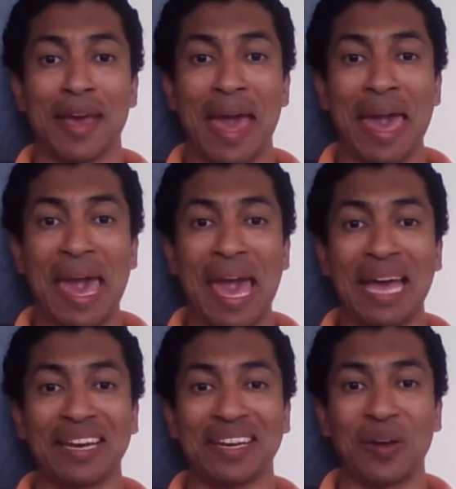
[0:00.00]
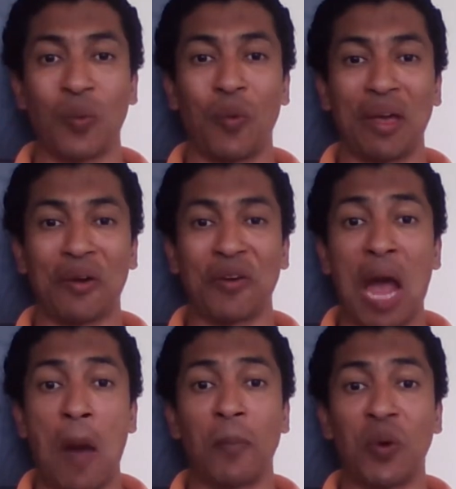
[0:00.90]
And we're
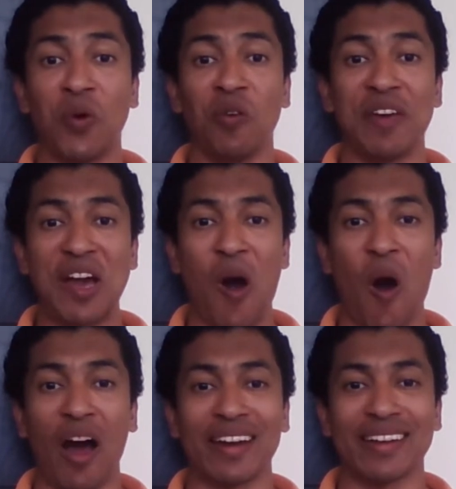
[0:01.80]
moving on.